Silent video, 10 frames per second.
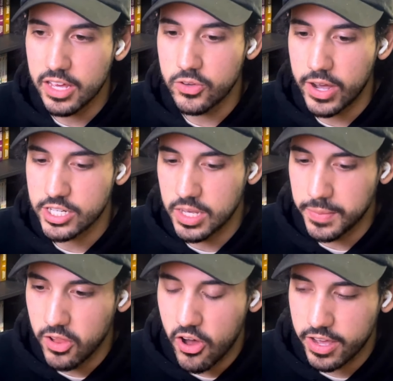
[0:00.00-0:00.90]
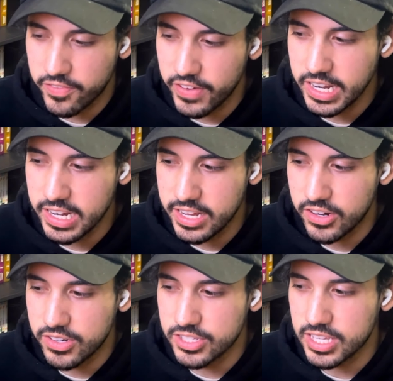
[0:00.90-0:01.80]
that you actually belong and fit in
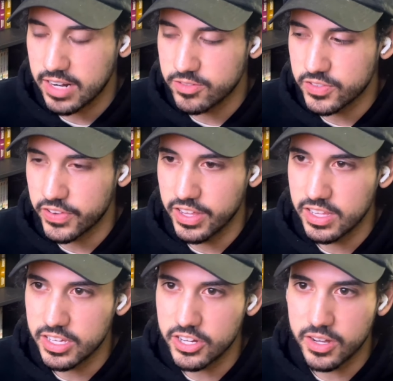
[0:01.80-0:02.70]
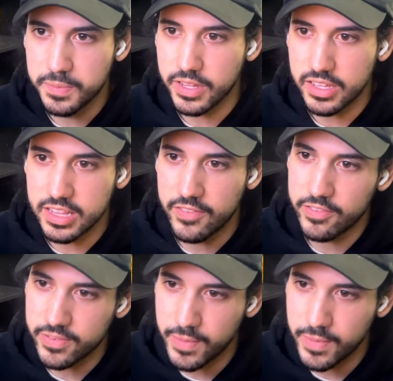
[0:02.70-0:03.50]
here, instead of just feeling like you're completely different from